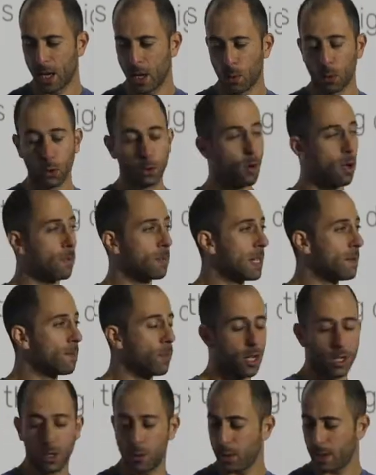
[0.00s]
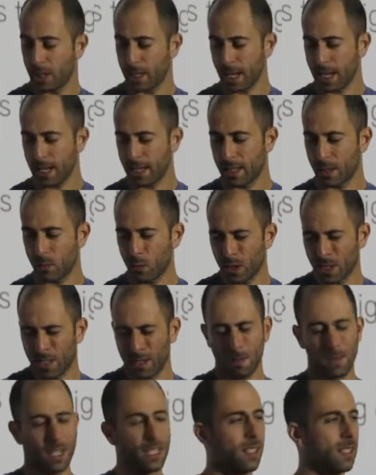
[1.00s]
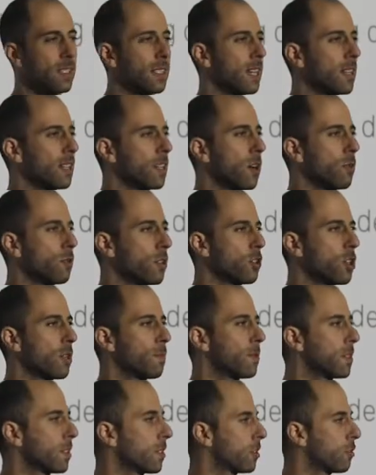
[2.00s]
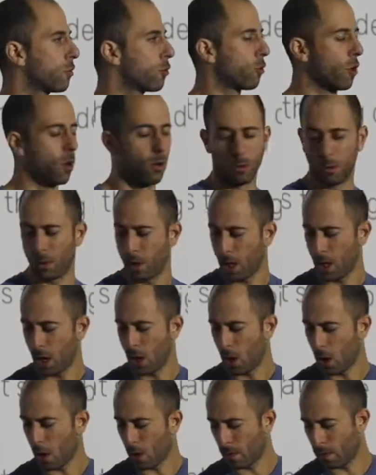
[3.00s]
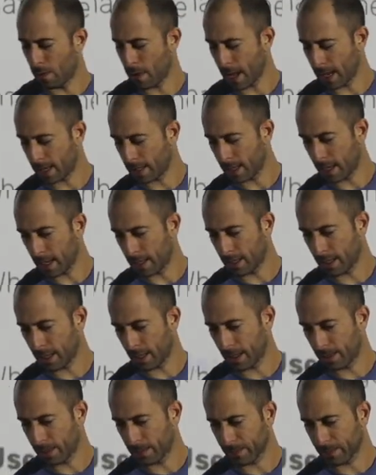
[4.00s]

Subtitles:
What do I mean by user data, and what does it mean to take ownership and control of that data?